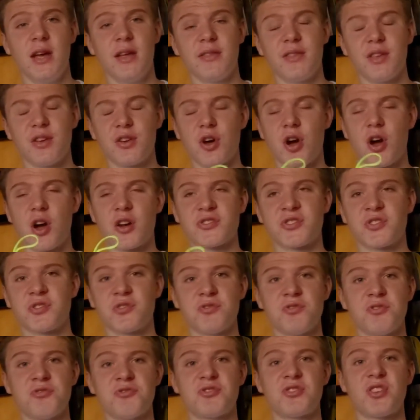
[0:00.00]
Then also
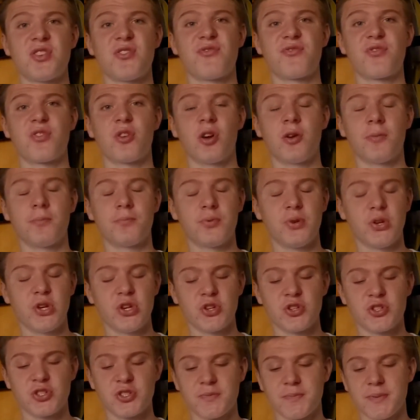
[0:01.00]
used it for a
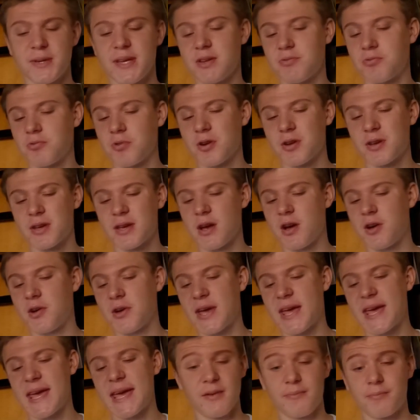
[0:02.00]
pure speed
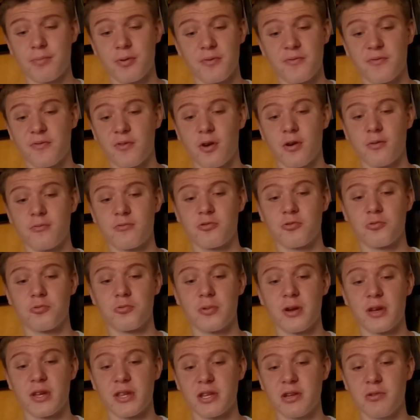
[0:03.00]
workout. It performed
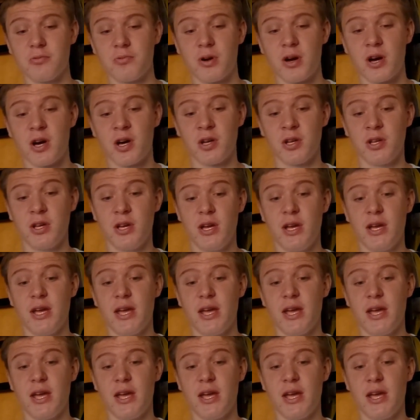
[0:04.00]
really well.